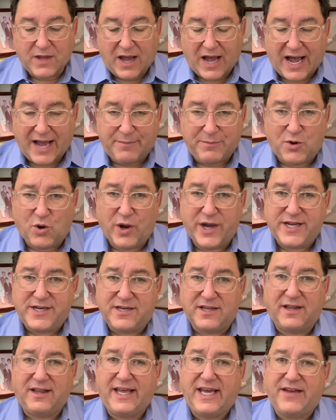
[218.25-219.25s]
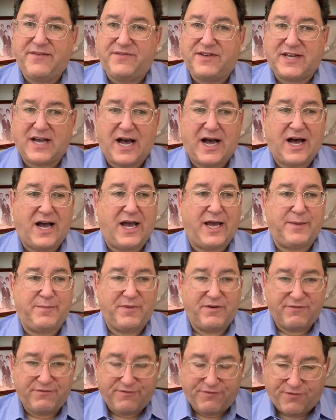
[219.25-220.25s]
I'm going to leave
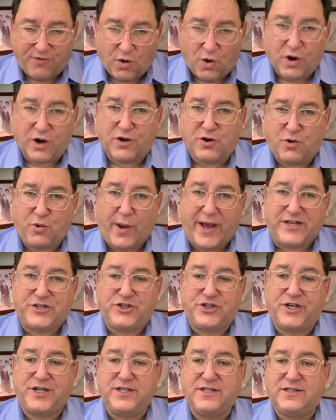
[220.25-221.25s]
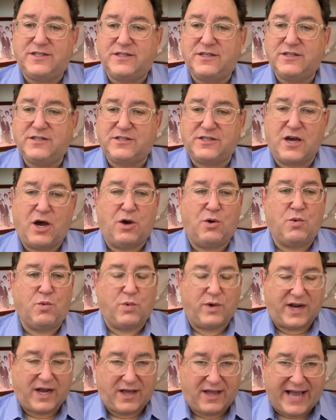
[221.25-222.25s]
time for questions. So
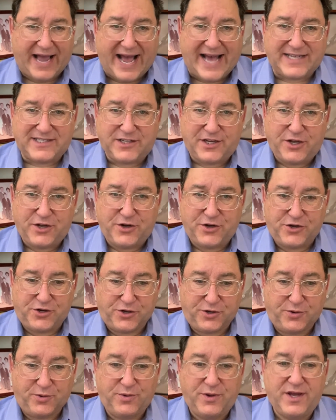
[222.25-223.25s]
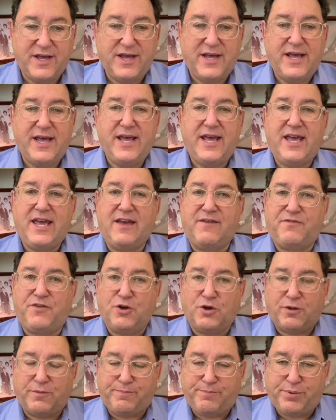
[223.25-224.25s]
what I'll ask you to do, if
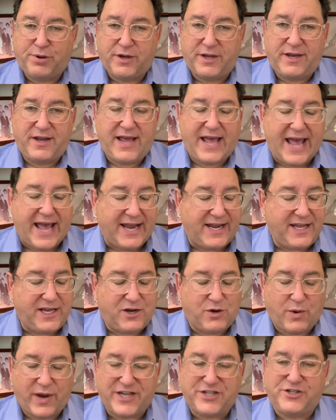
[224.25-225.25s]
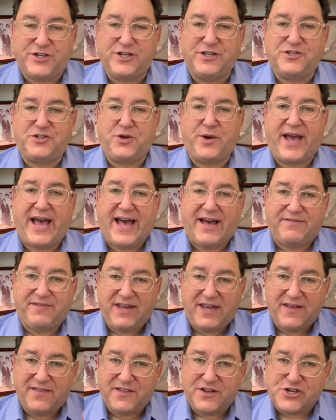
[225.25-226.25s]
you'll put any questions you have
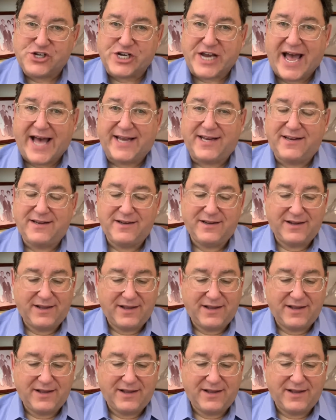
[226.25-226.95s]
in the chat,